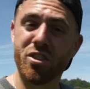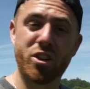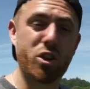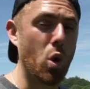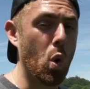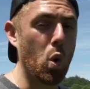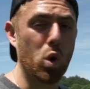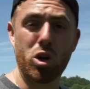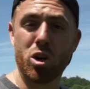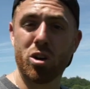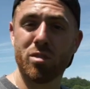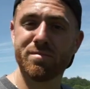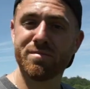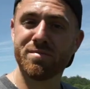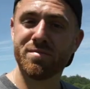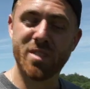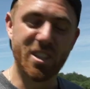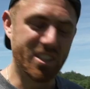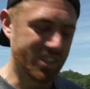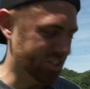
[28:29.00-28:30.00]
the corner.
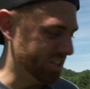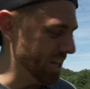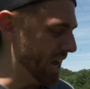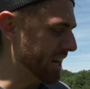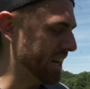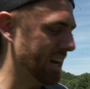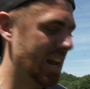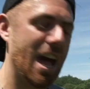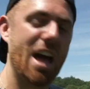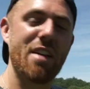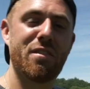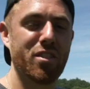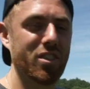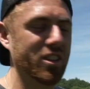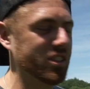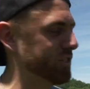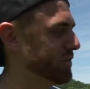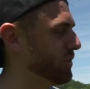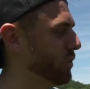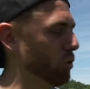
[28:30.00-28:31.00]
Second half of
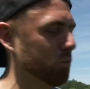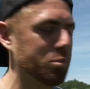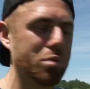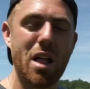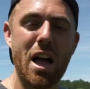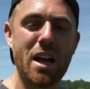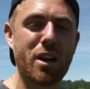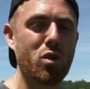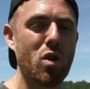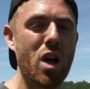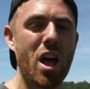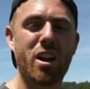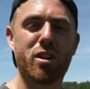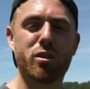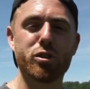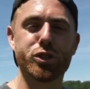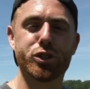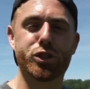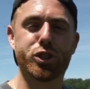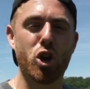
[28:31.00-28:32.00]
this Food Plot
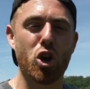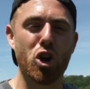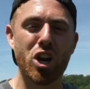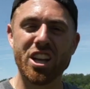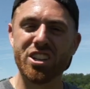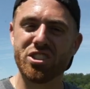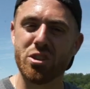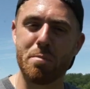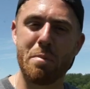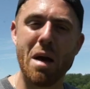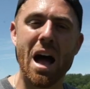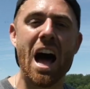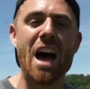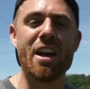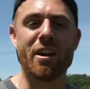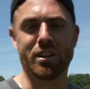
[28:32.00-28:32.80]
Chronicles journey is upon